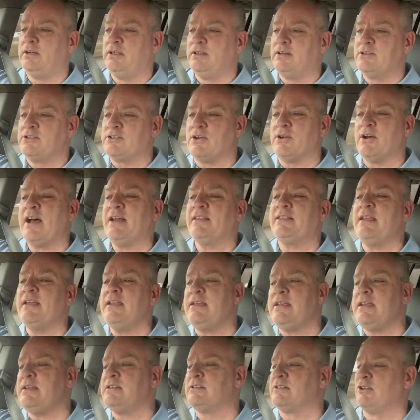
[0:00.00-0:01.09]
So I think
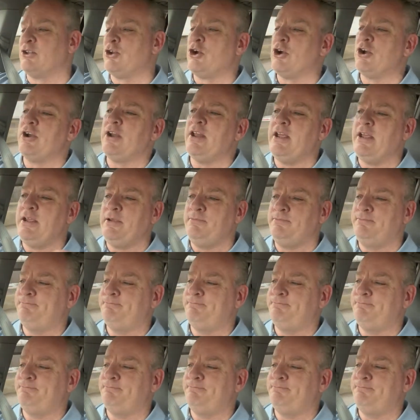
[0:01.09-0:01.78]
he's learning.